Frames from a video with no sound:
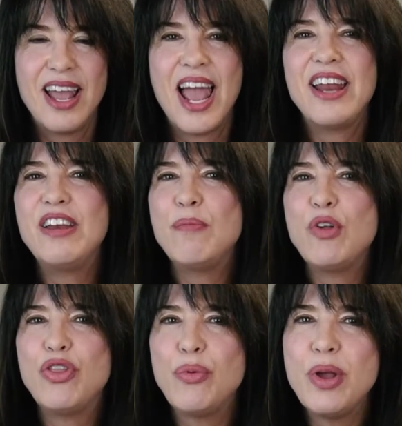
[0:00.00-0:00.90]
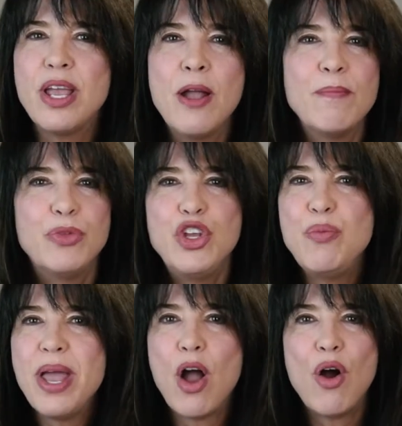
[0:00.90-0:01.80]
And number 3, you
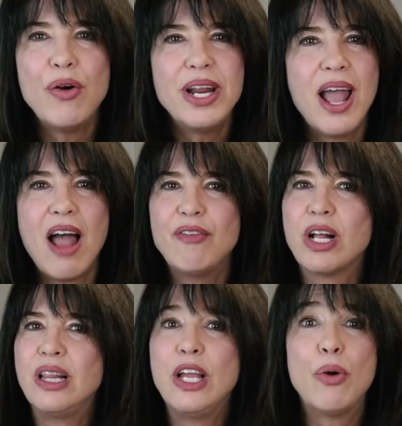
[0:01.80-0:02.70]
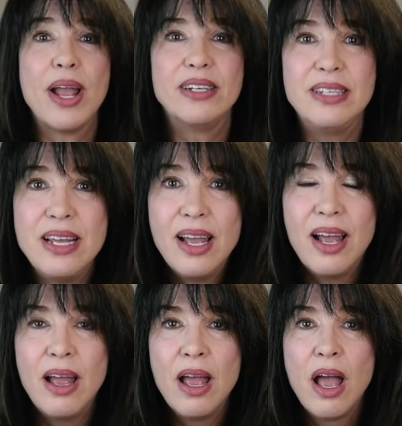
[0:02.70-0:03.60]
may already have a clear
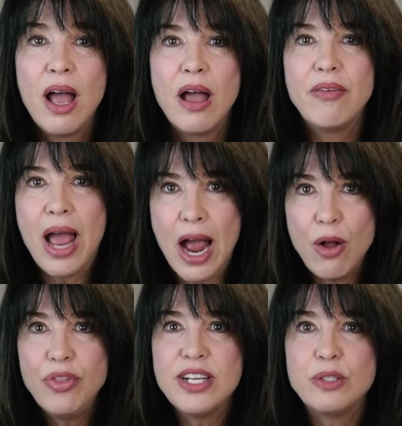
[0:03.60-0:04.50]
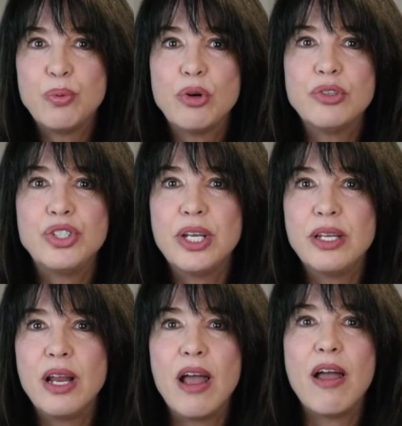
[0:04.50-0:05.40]
idea of how this
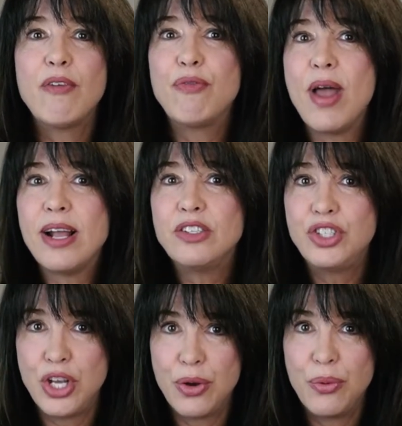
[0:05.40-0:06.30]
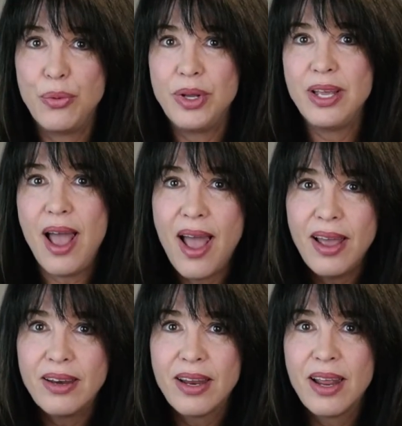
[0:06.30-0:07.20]
person affects you,
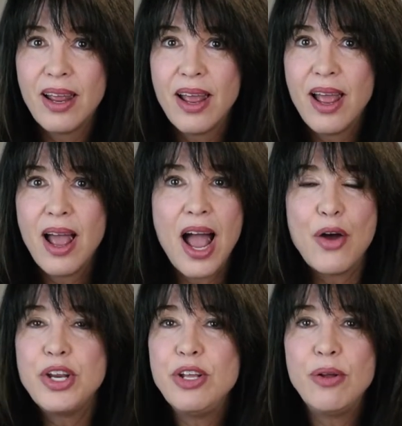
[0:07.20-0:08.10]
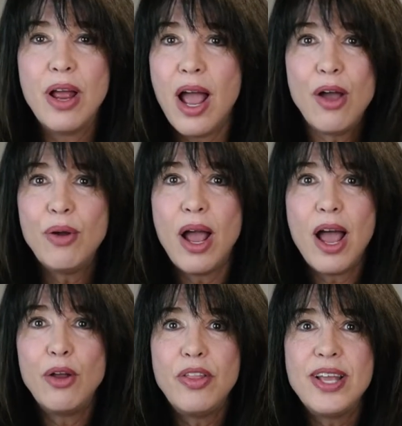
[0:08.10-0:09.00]
yet how
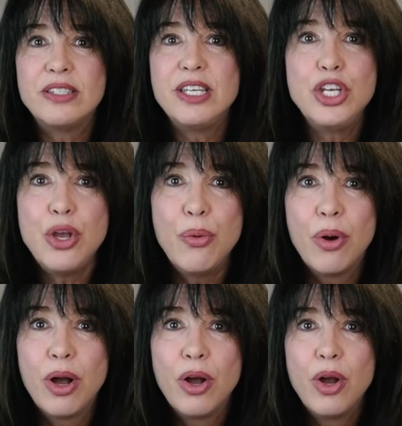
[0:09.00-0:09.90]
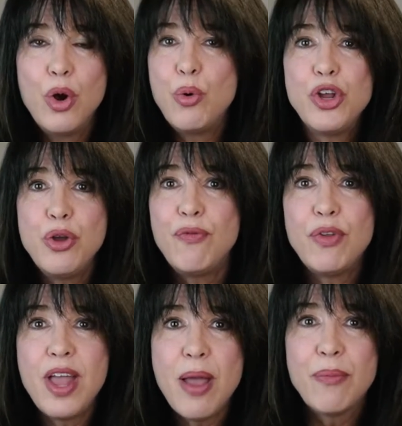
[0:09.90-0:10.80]
do they see you? Who are you for
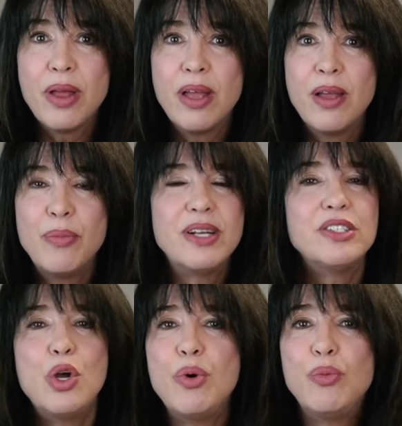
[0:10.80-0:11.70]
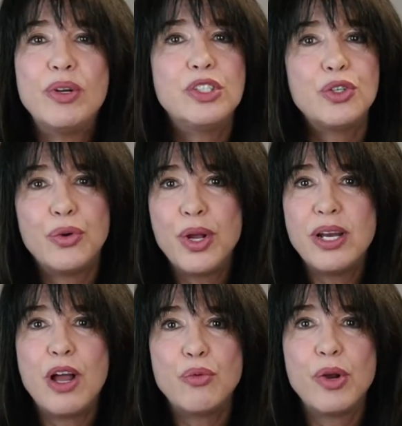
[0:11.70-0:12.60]
them? Because no one wants to
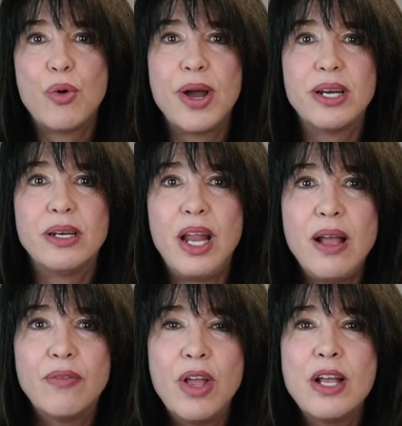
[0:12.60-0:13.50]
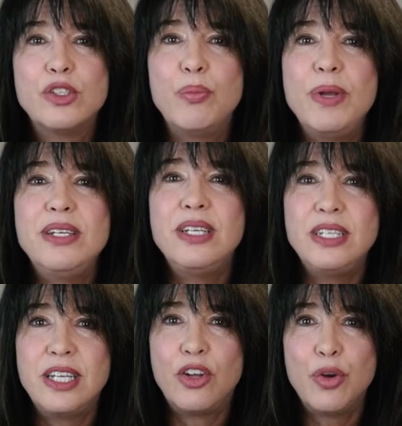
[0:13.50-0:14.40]
create unrequited love. So be
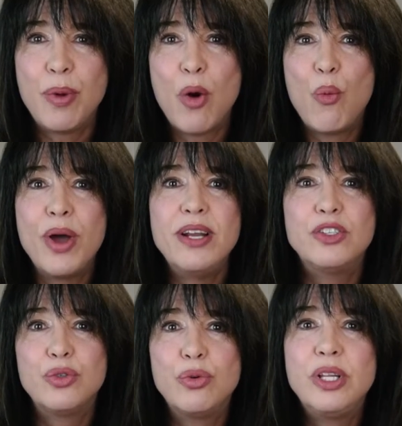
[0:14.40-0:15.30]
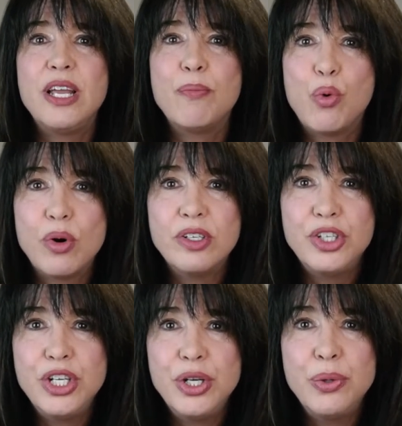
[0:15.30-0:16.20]
detailed about what is truly important
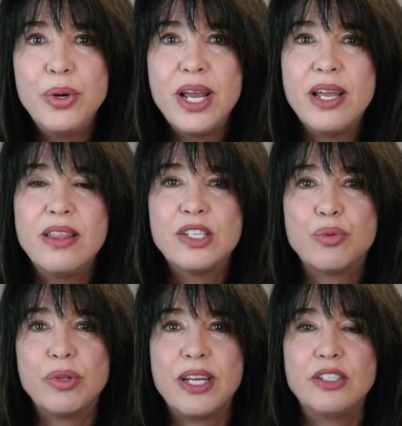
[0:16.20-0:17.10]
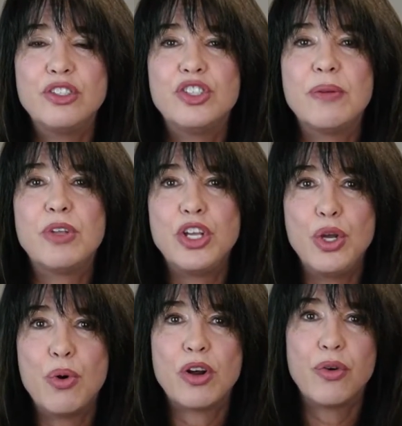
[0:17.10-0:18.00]
to you in this relationship that
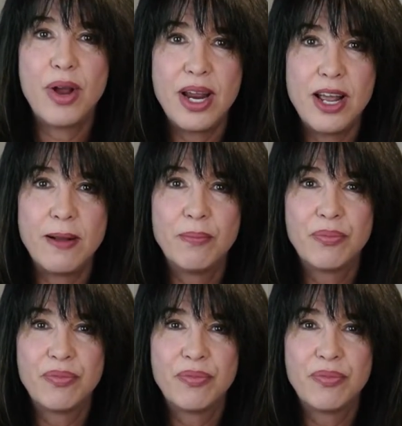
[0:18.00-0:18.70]
you are creating.